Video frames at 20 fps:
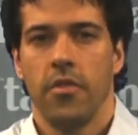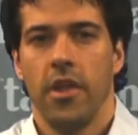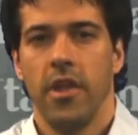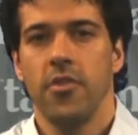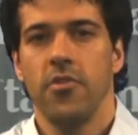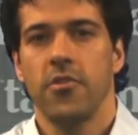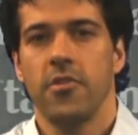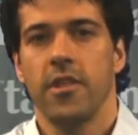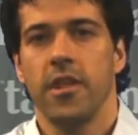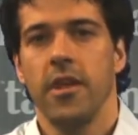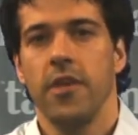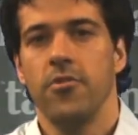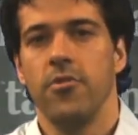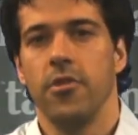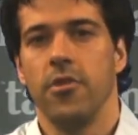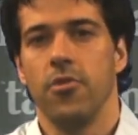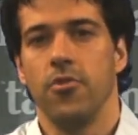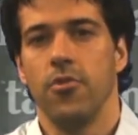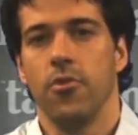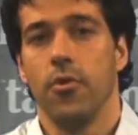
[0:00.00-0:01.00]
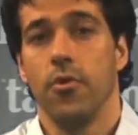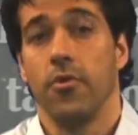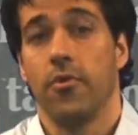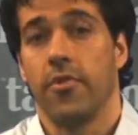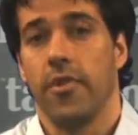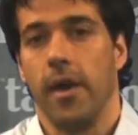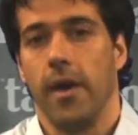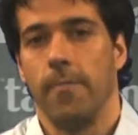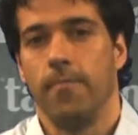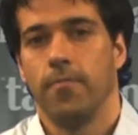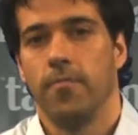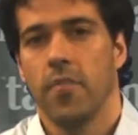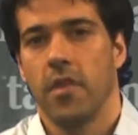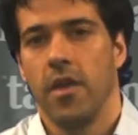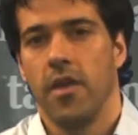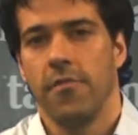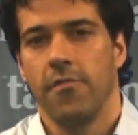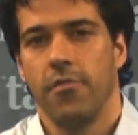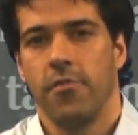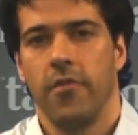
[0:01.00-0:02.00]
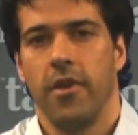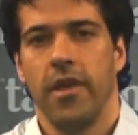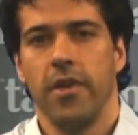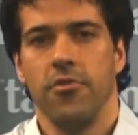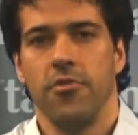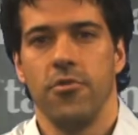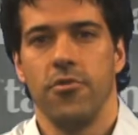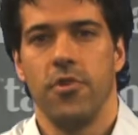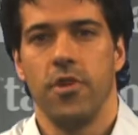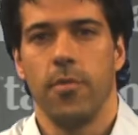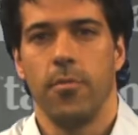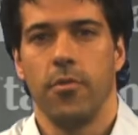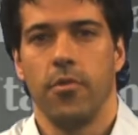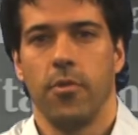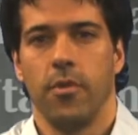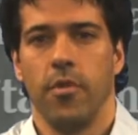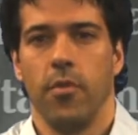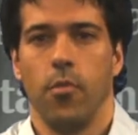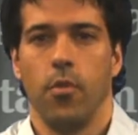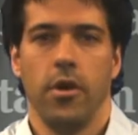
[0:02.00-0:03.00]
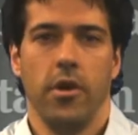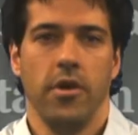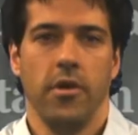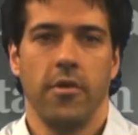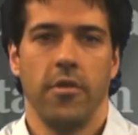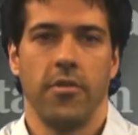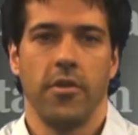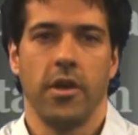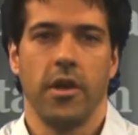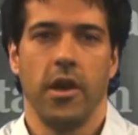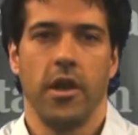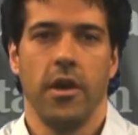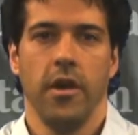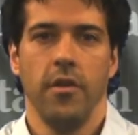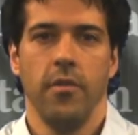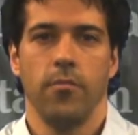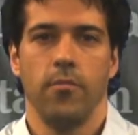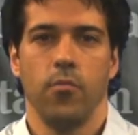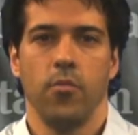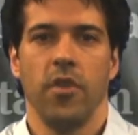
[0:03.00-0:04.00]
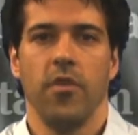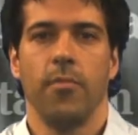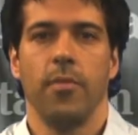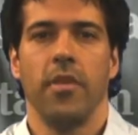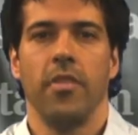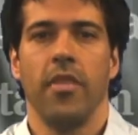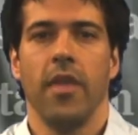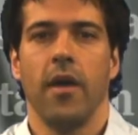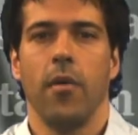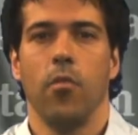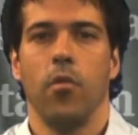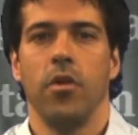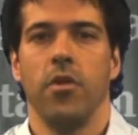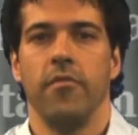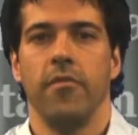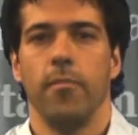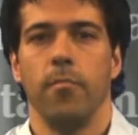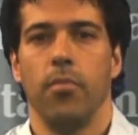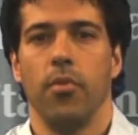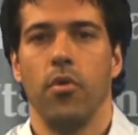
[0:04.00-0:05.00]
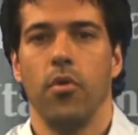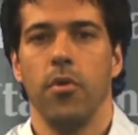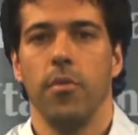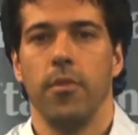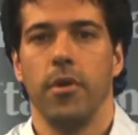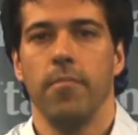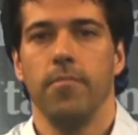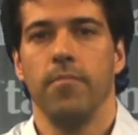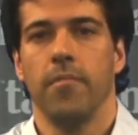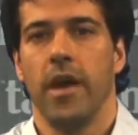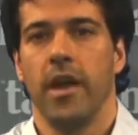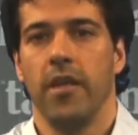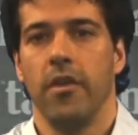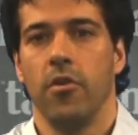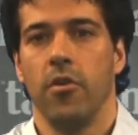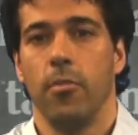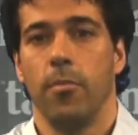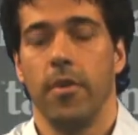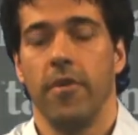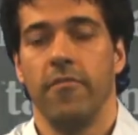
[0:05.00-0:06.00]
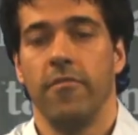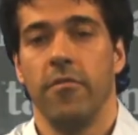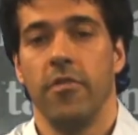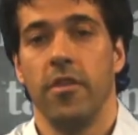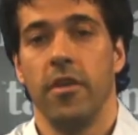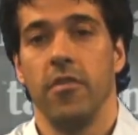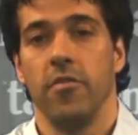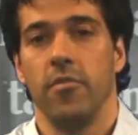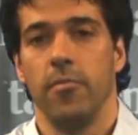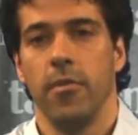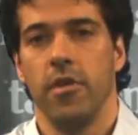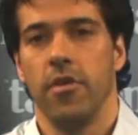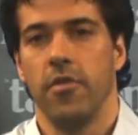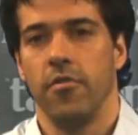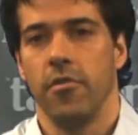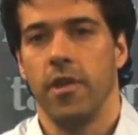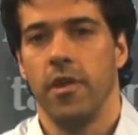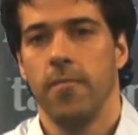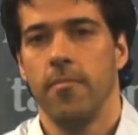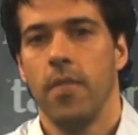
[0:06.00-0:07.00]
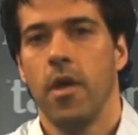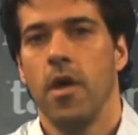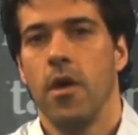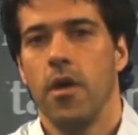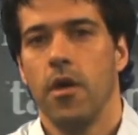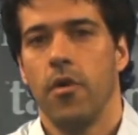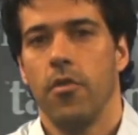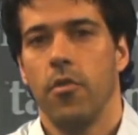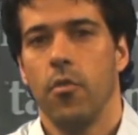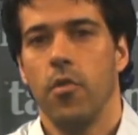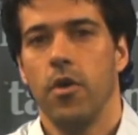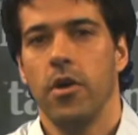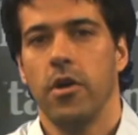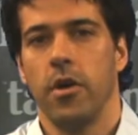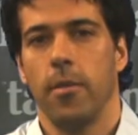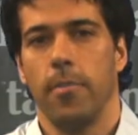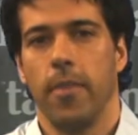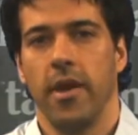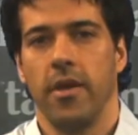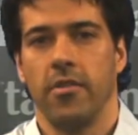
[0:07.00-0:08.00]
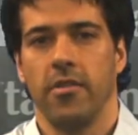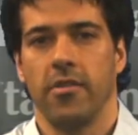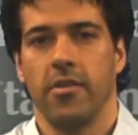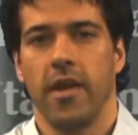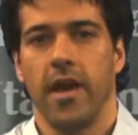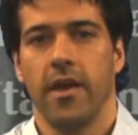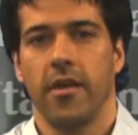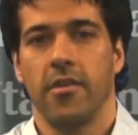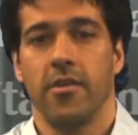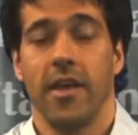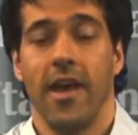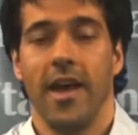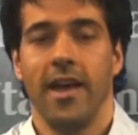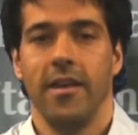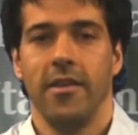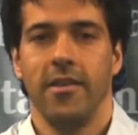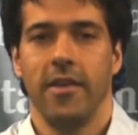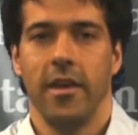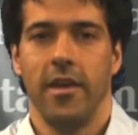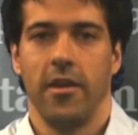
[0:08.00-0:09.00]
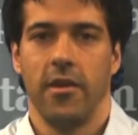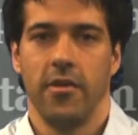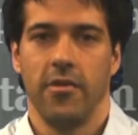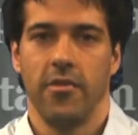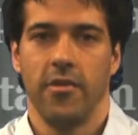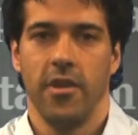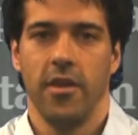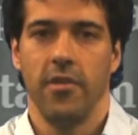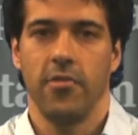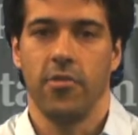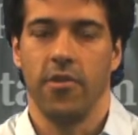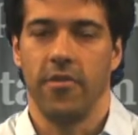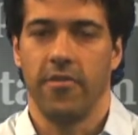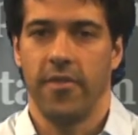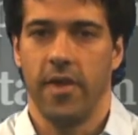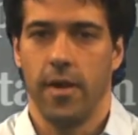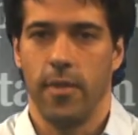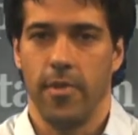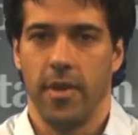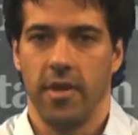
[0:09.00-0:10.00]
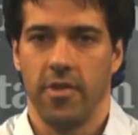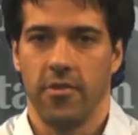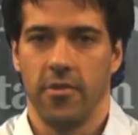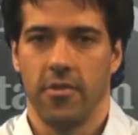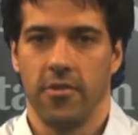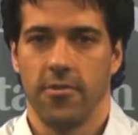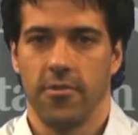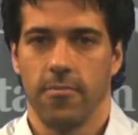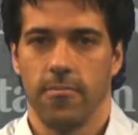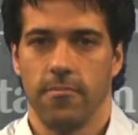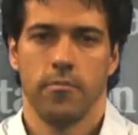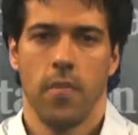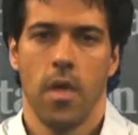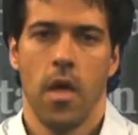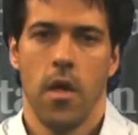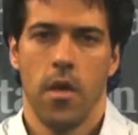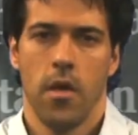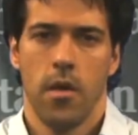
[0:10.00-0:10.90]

The legislation ensures that if the relationship between the worker and the client would have been that one of employment had it not been for the intermediary, the worker pays a tax and NICs on a fair basis.